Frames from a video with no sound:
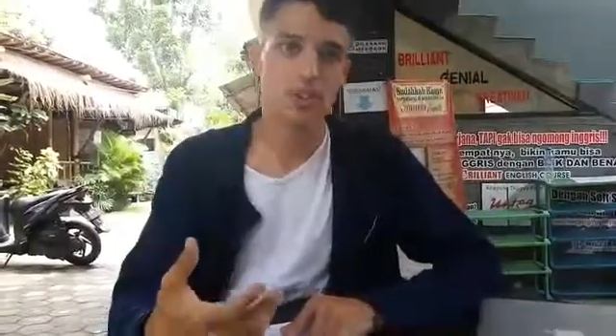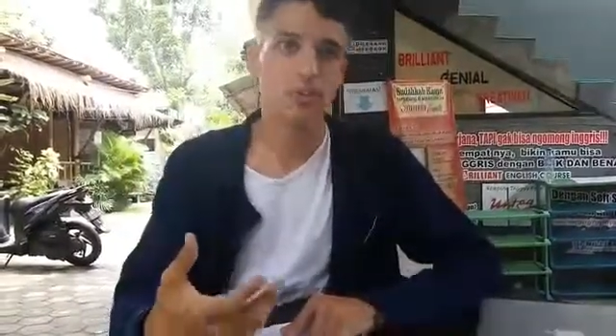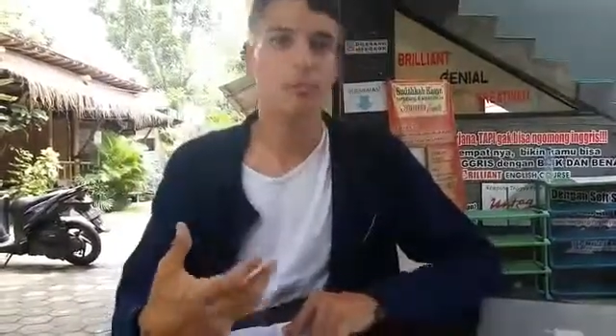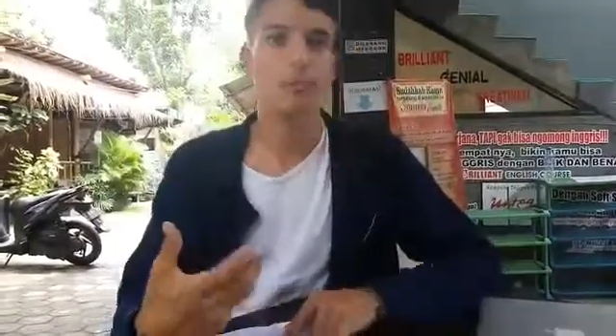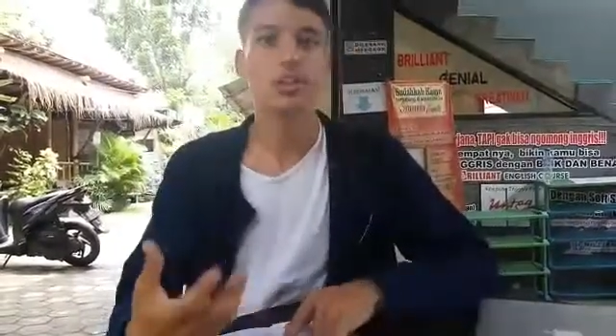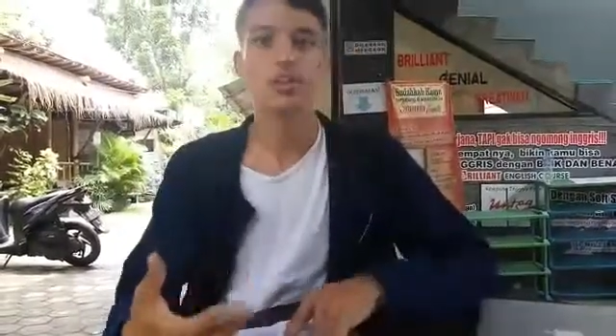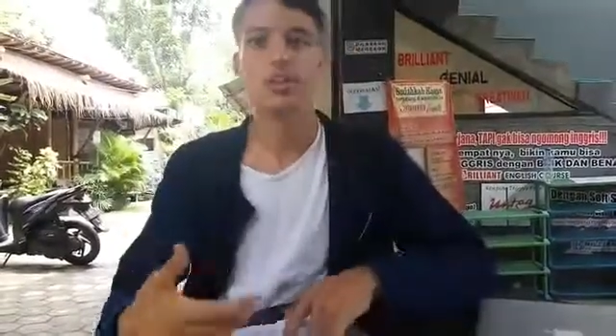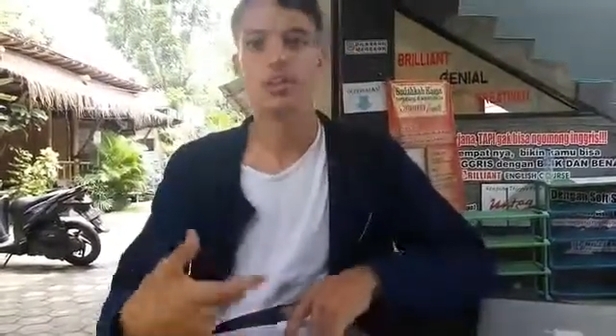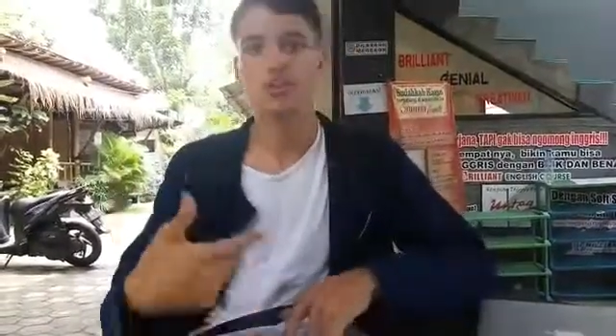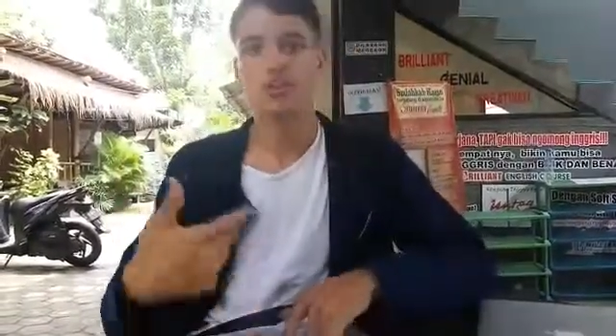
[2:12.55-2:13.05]
The
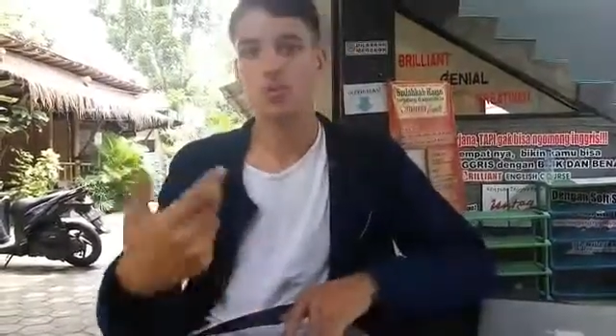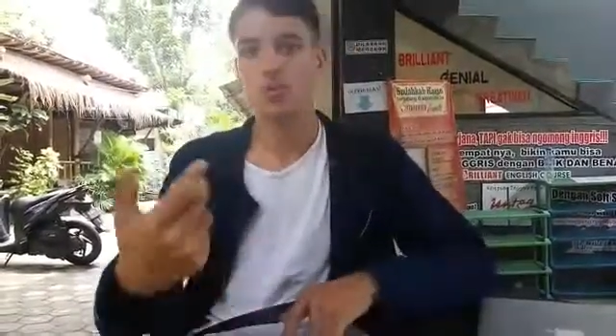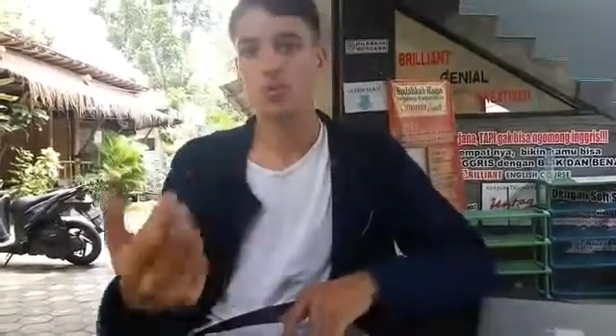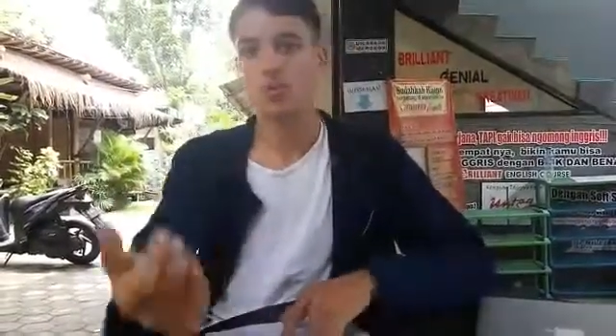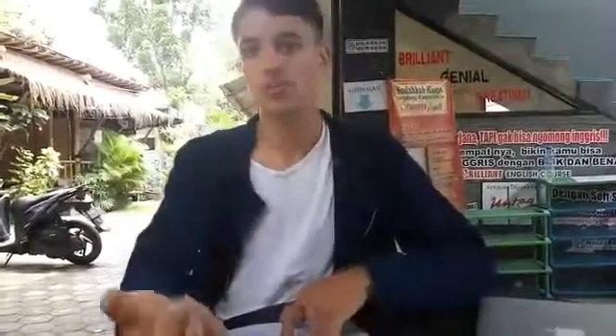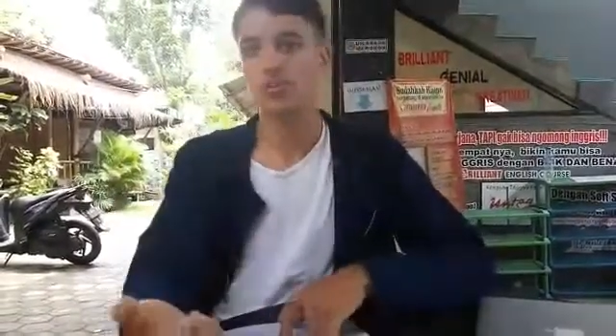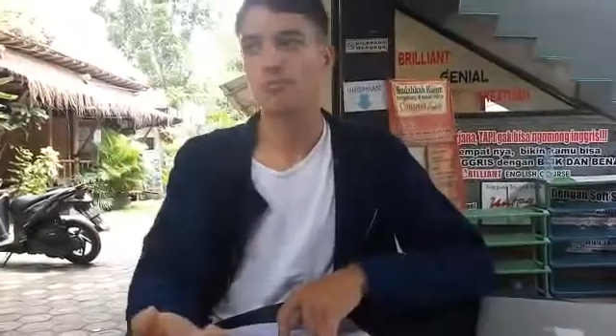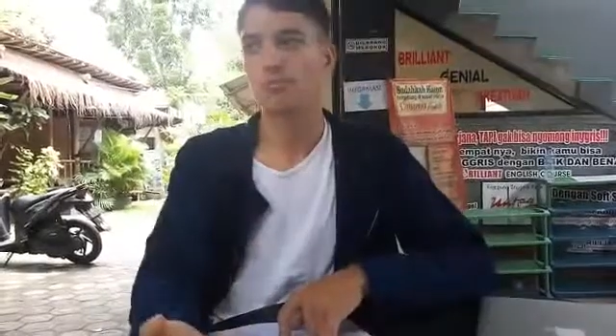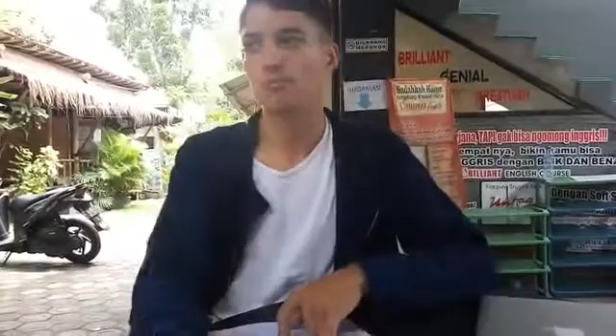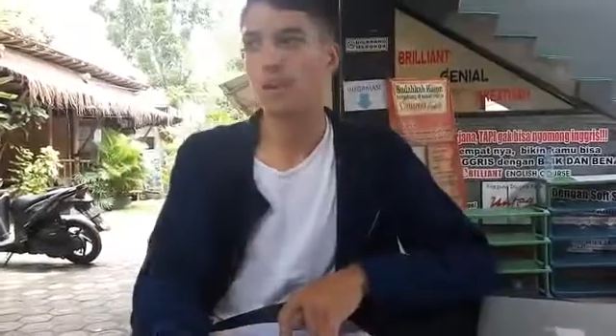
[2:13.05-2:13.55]
meetings are
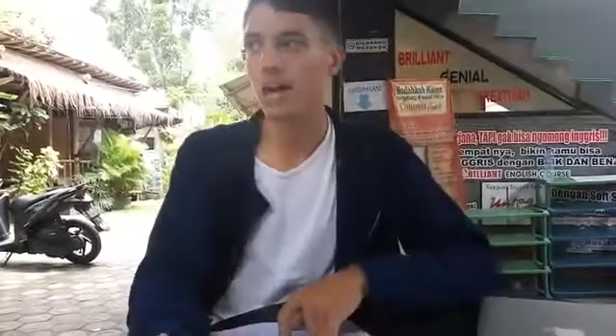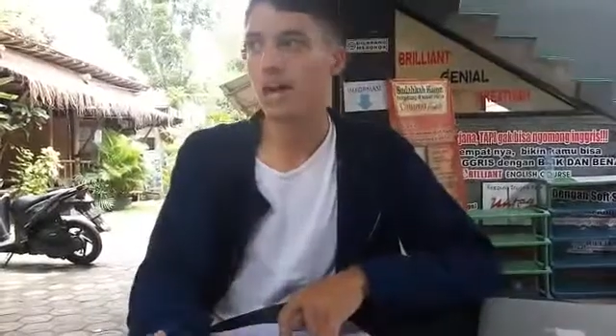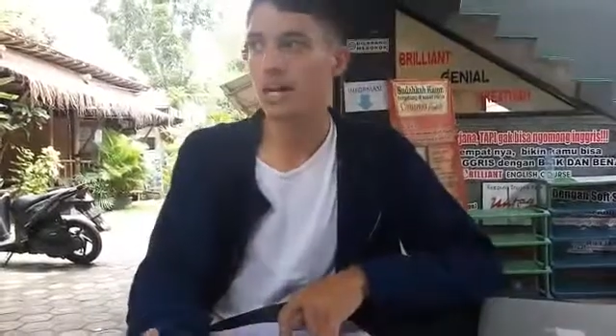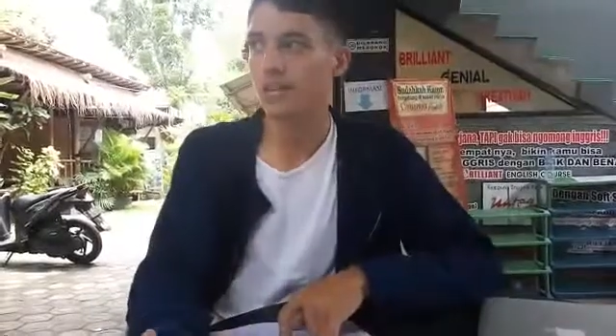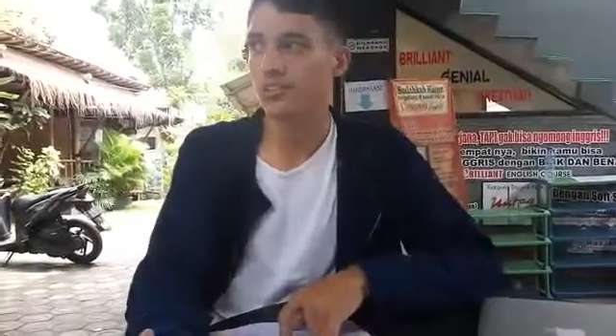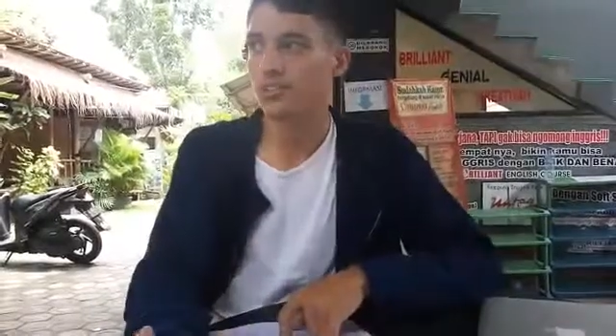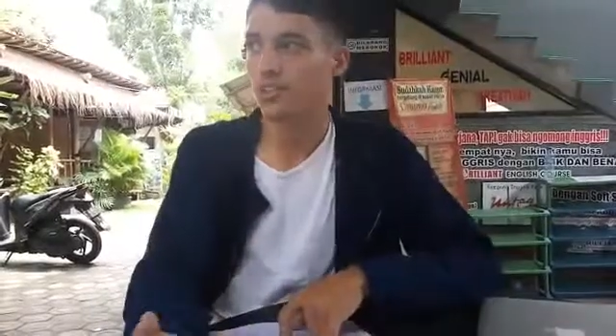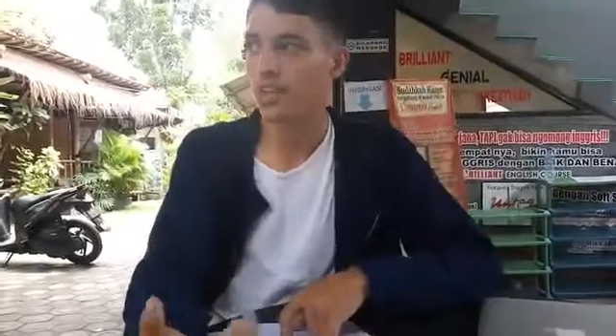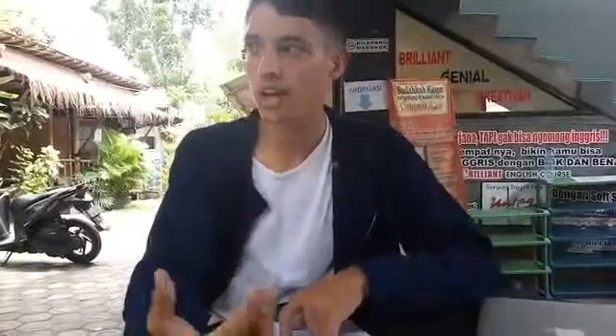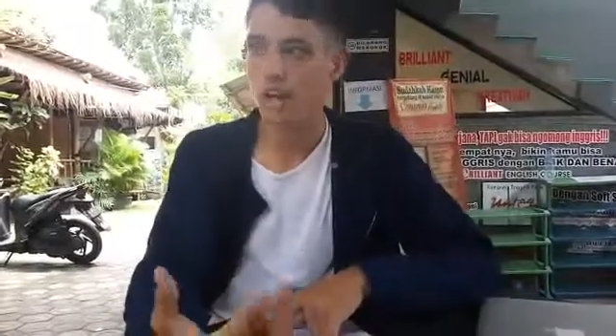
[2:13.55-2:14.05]
always in
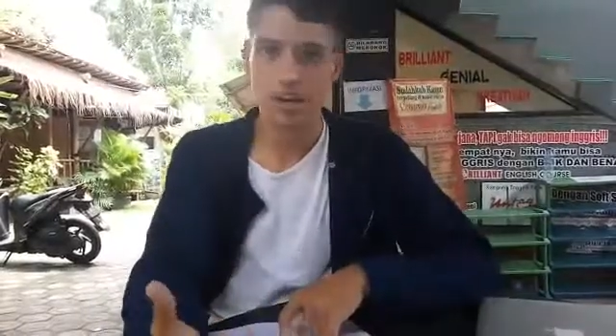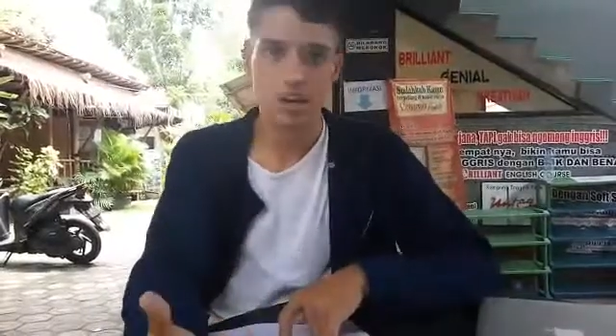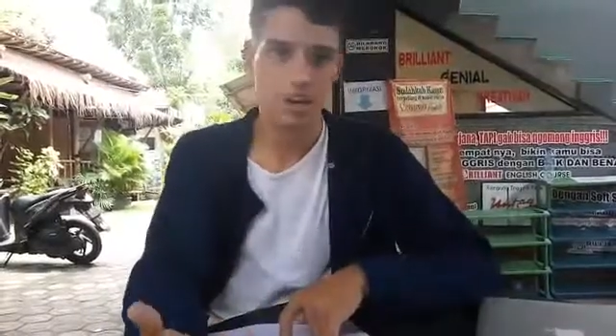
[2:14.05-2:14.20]
Bahasa.